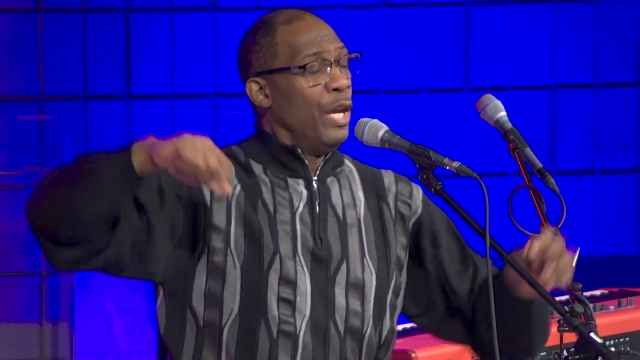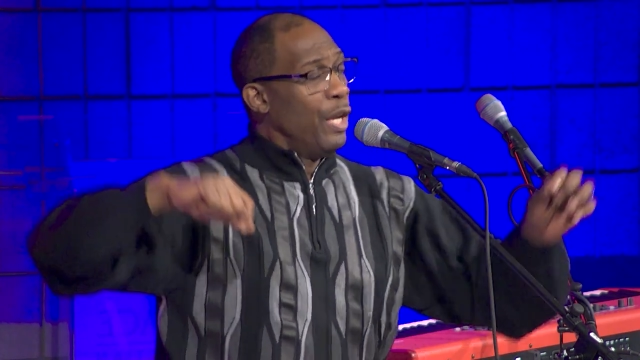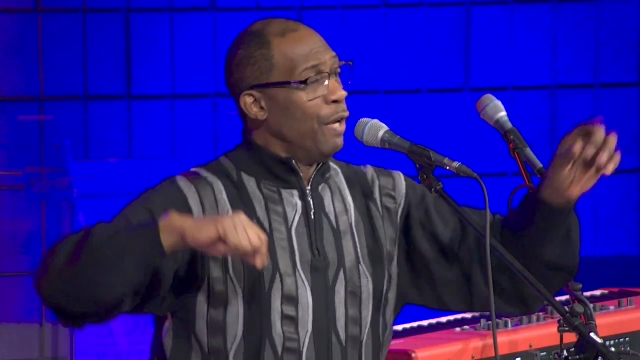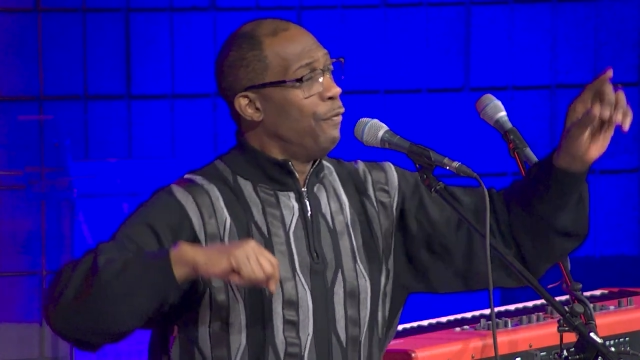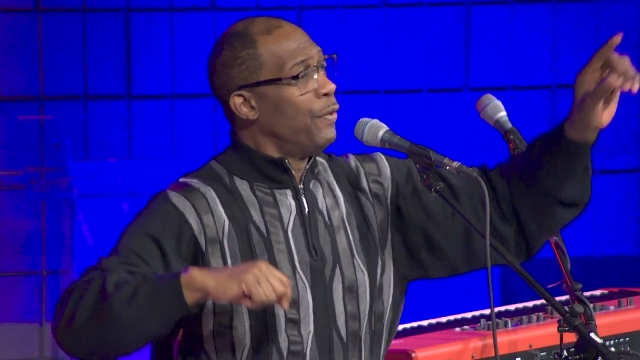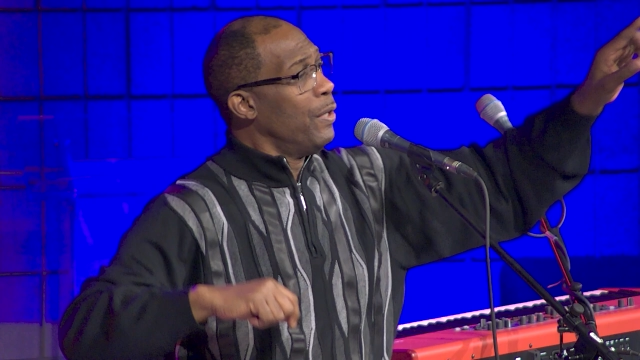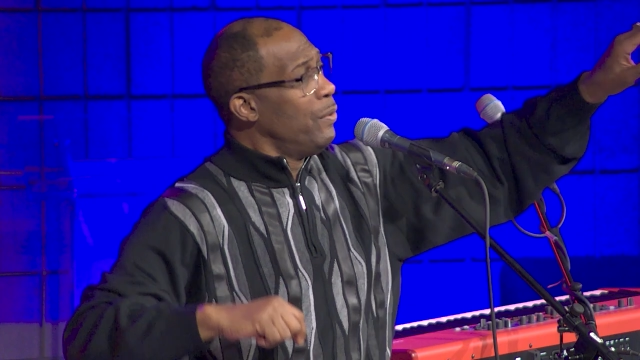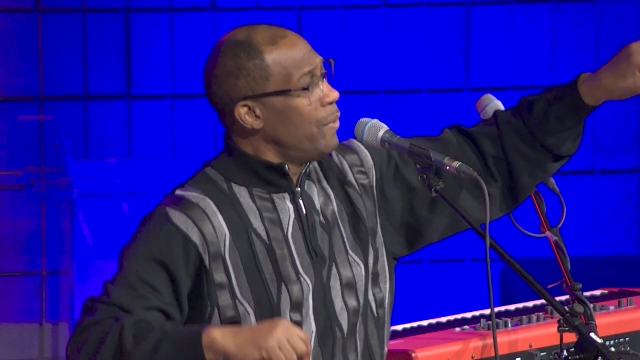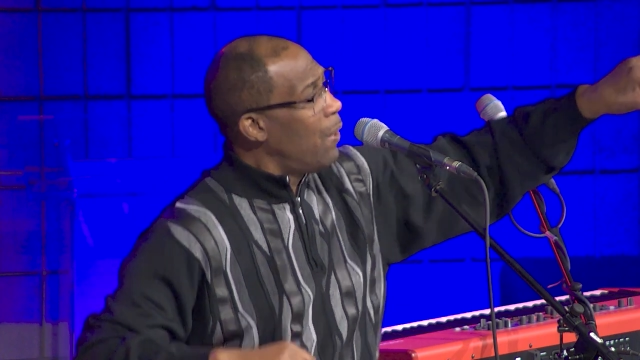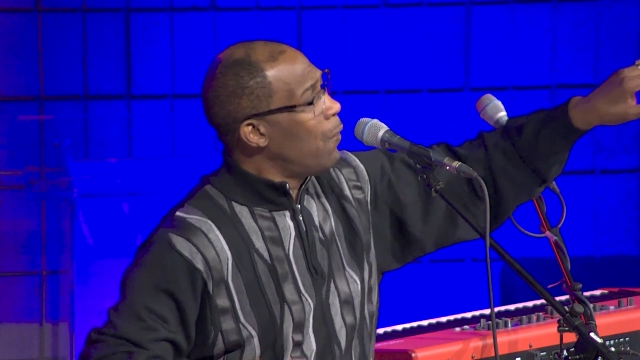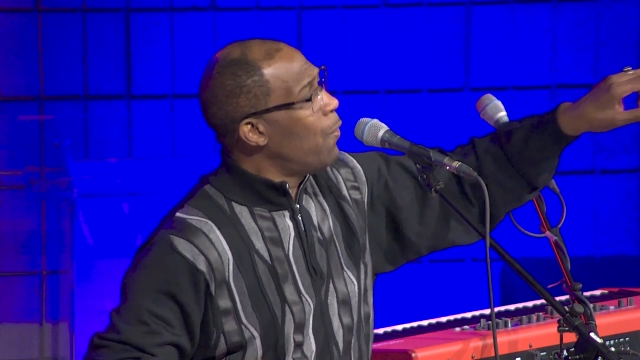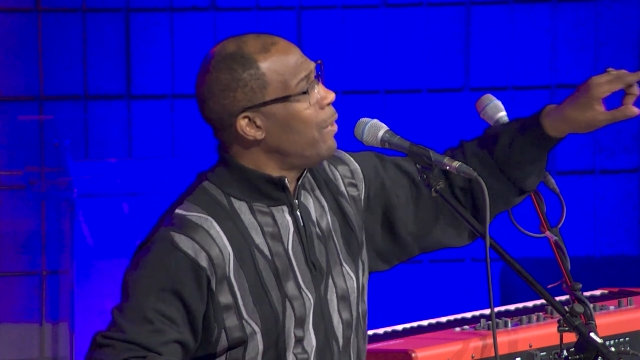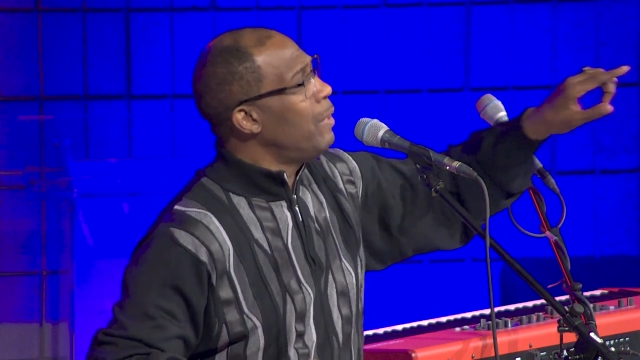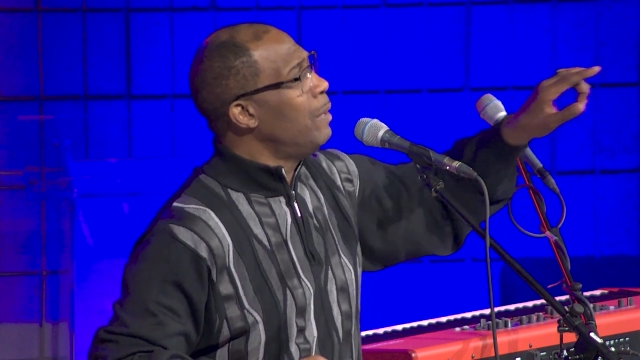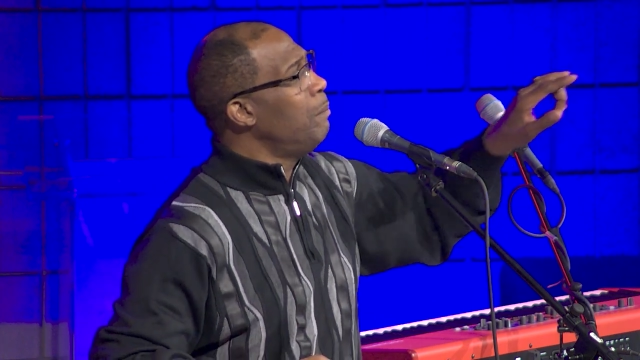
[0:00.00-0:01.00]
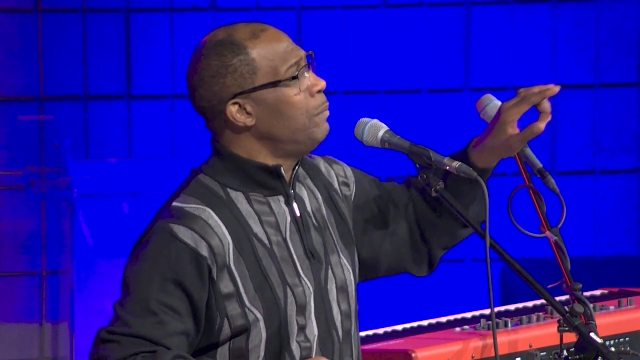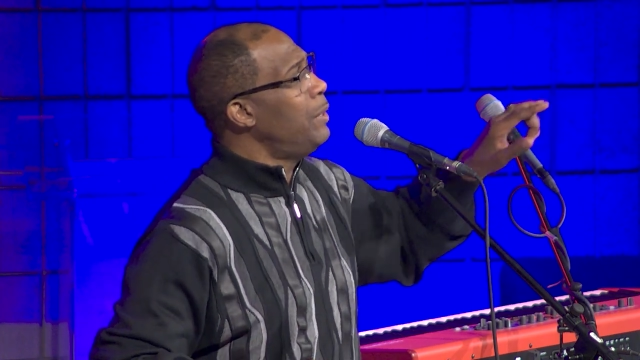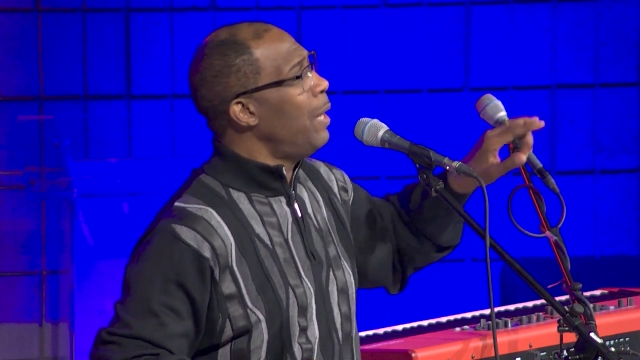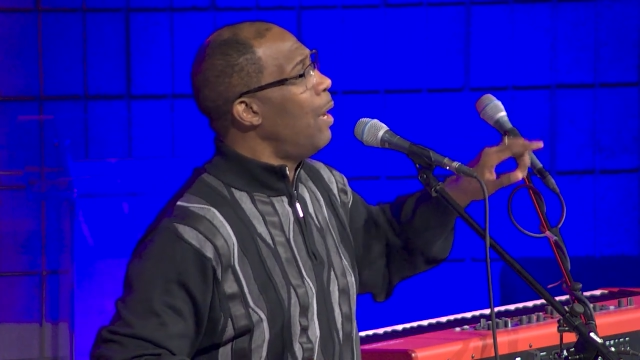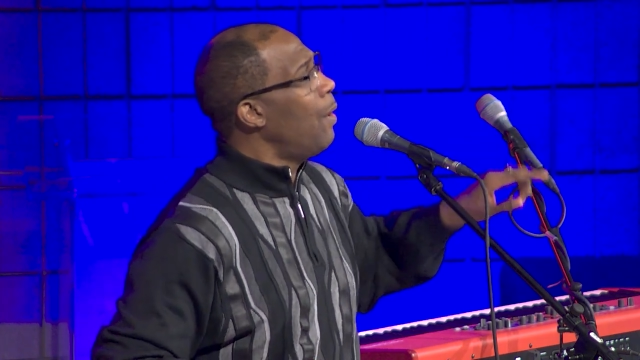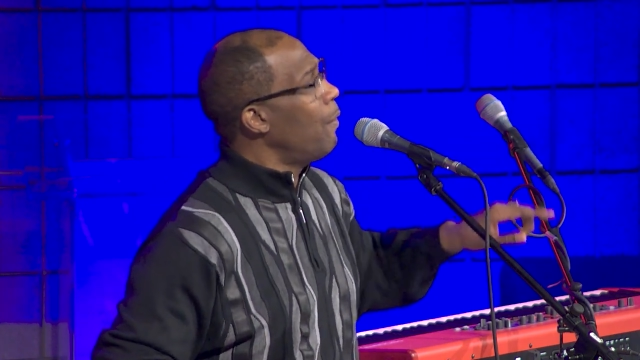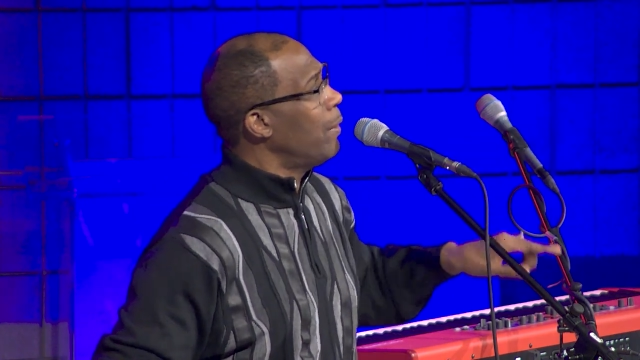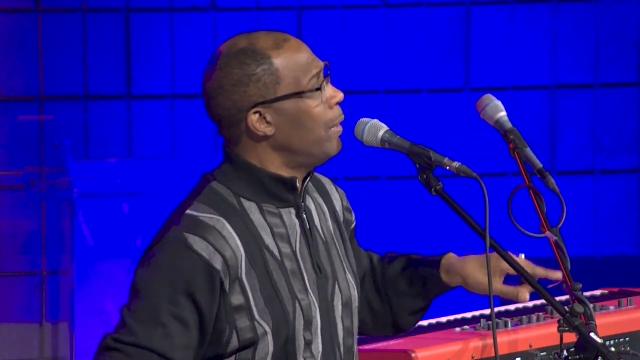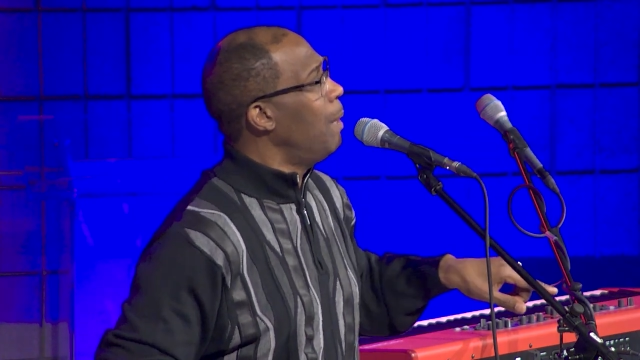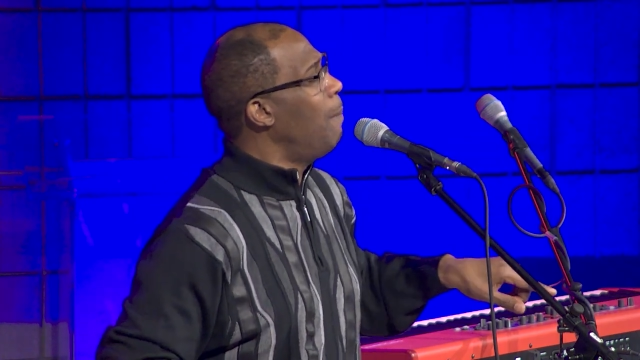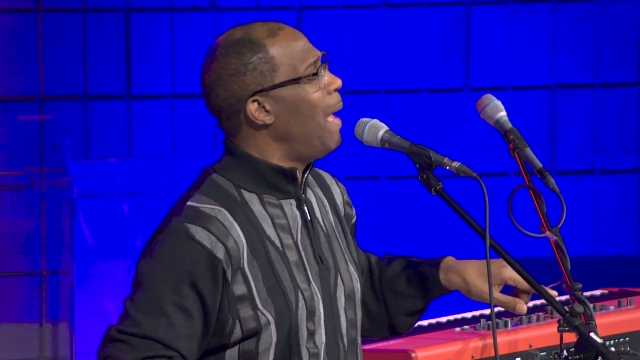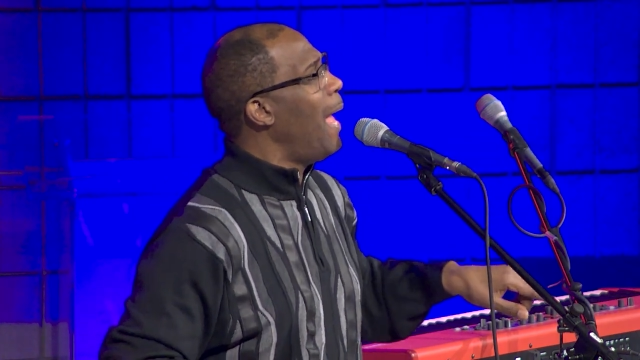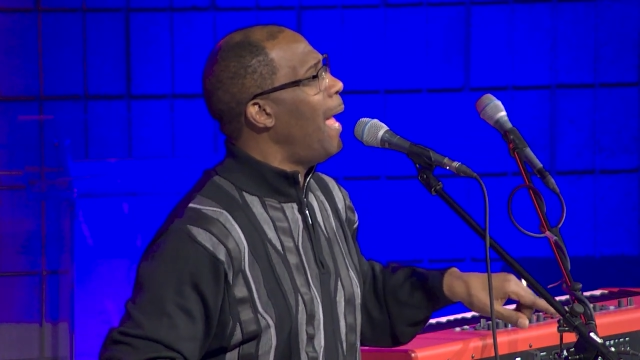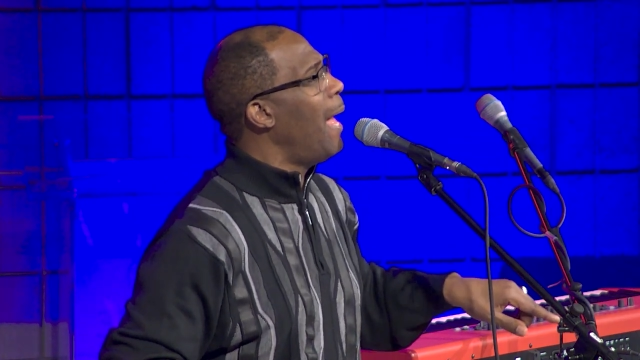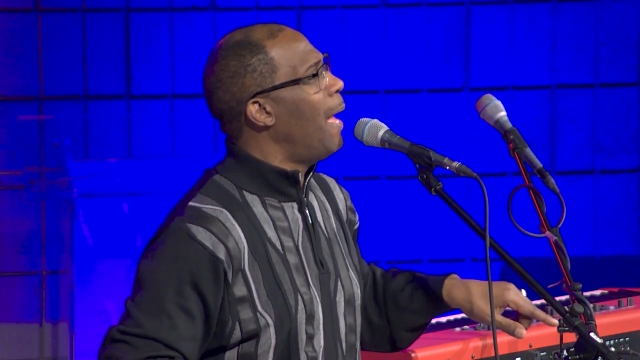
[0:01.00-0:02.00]
If you know what I'm talking
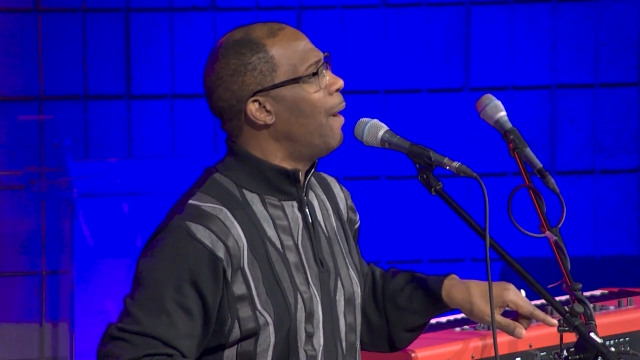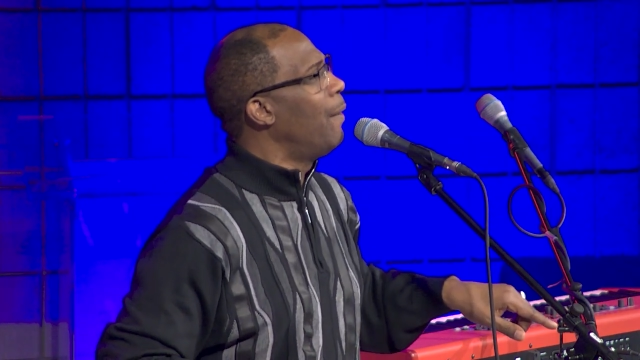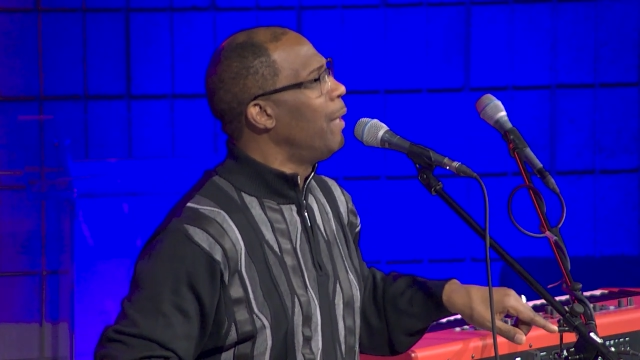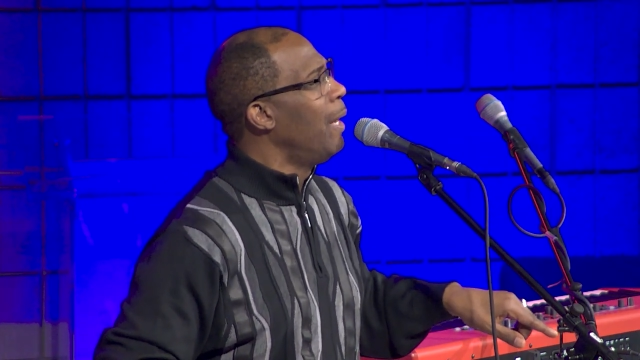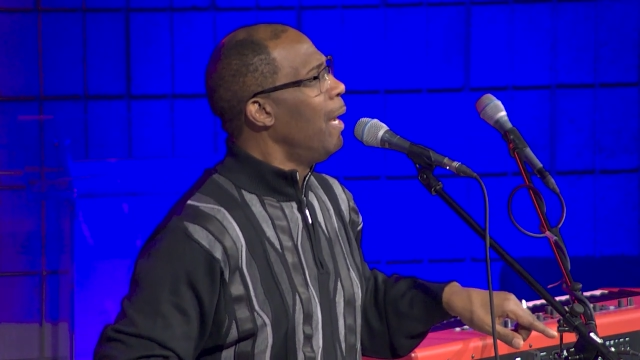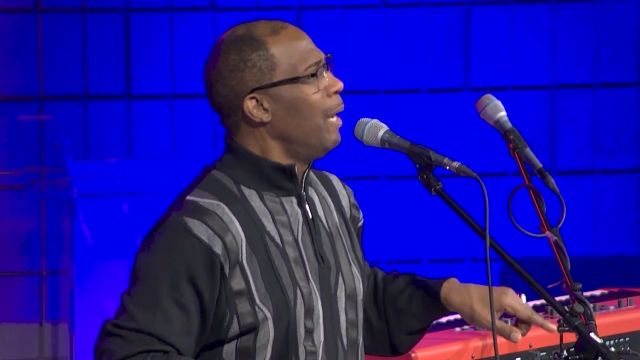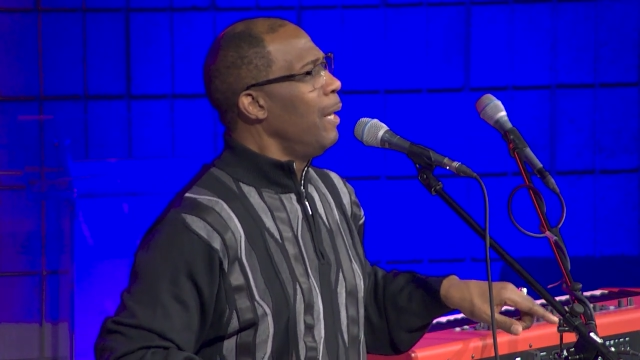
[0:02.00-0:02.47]
about,